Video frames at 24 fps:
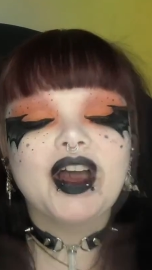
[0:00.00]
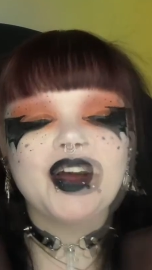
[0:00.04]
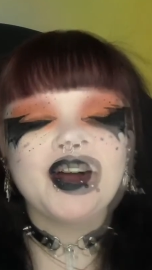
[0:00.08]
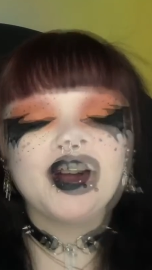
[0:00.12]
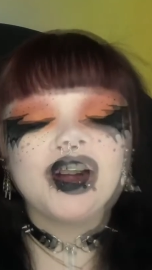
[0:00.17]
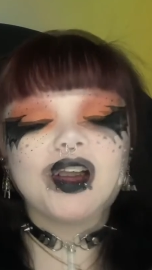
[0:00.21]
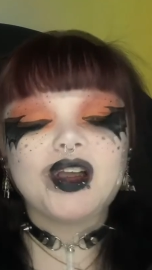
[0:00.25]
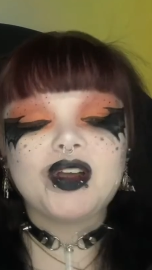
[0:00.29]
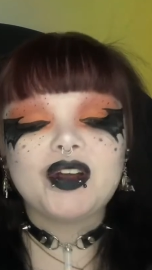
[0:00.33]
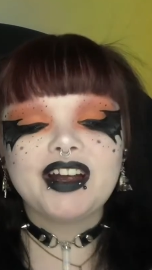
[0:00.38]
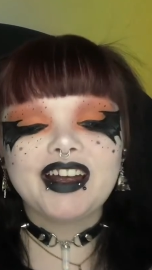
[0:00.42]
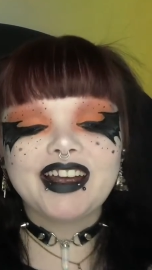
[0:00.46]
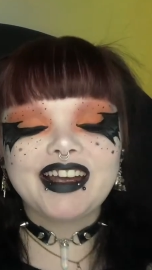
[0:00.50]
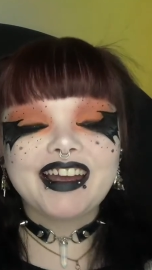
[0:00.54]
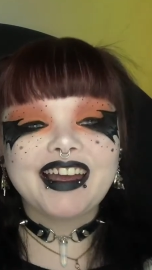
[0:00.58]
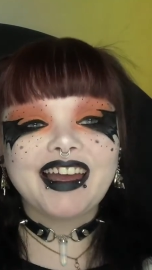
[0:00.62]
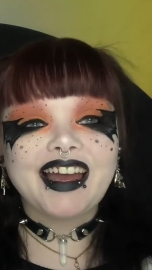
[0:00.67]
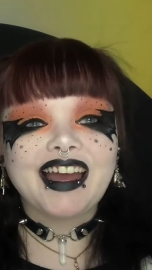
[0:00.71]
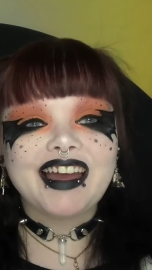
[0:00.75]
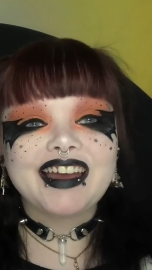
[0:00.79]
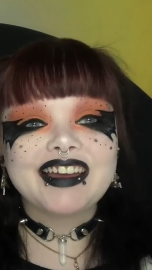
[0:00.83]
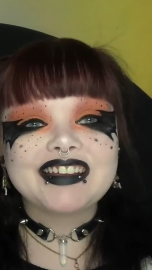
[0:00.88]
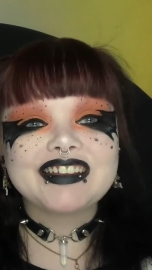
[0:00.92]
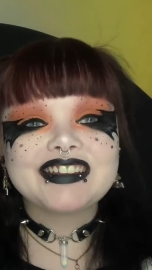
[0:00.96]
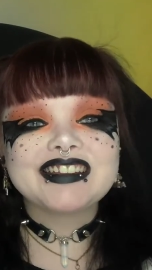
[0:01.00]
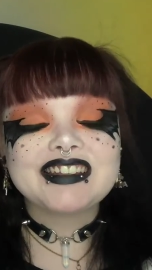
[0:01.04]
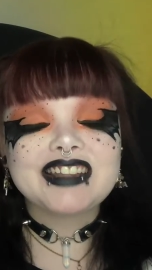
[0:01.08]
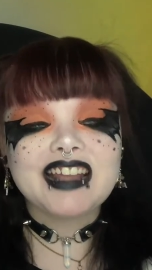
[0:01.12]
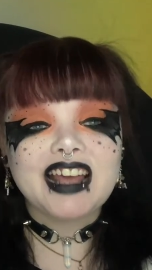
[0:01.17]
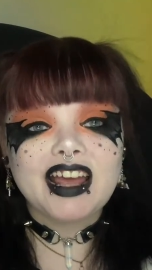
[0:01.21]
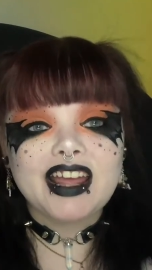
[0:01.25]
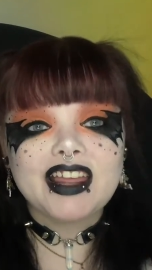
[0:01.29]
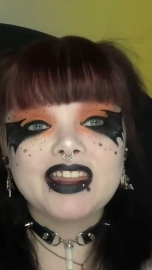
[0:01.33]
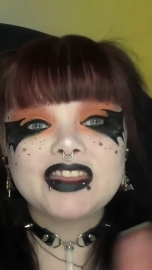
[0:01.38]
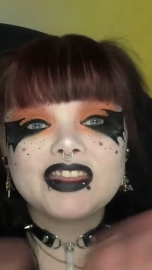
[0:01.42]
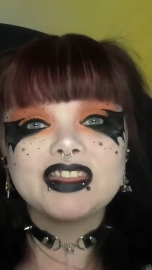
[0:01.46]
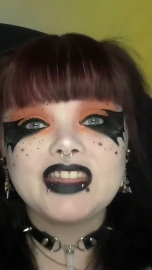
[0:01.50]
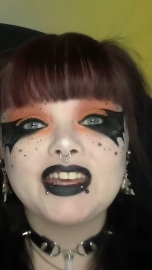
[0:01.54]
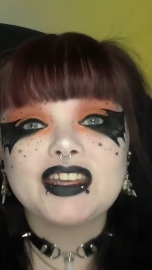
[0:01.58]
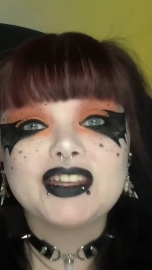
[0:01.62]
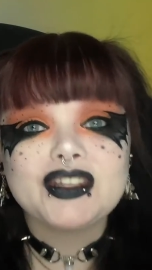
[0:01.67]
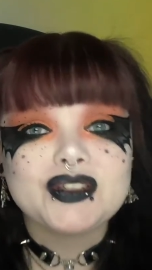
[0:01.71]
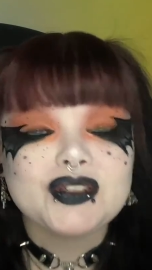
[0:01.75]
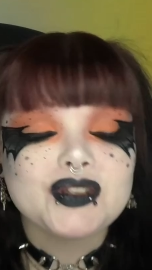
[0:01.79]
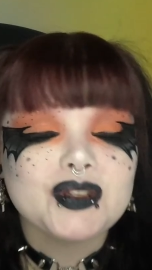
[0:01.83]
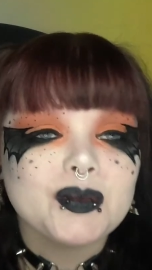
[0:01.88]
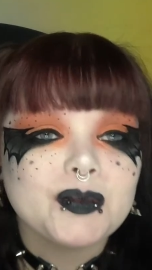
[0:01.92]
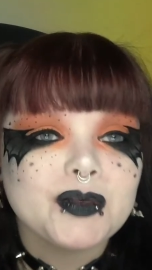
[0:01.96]
Alright guys, thank you
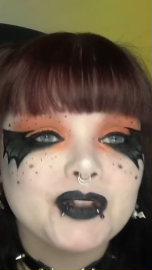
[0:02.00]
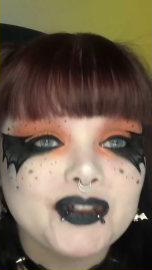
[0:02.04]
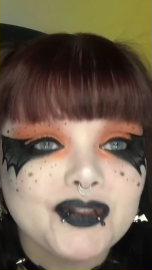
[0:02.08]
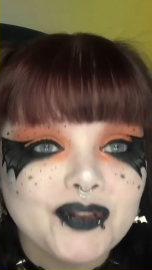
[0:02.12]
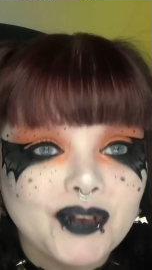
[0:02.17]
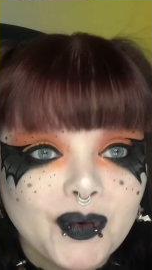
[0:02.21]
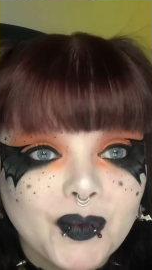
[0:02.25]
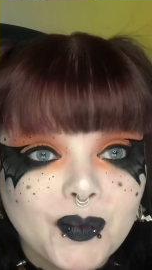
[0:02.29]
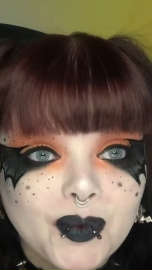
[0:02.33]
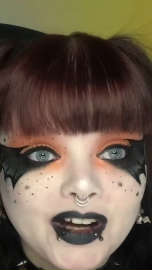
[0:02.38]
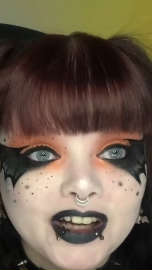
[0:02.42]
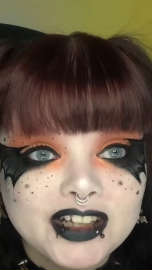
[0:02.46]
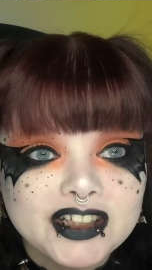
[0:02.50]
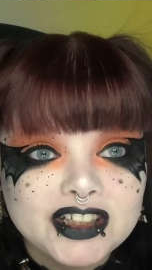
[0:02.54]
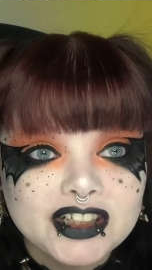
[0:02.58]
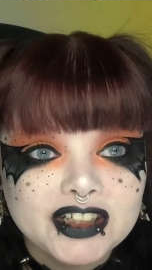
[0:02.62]
so much for watching.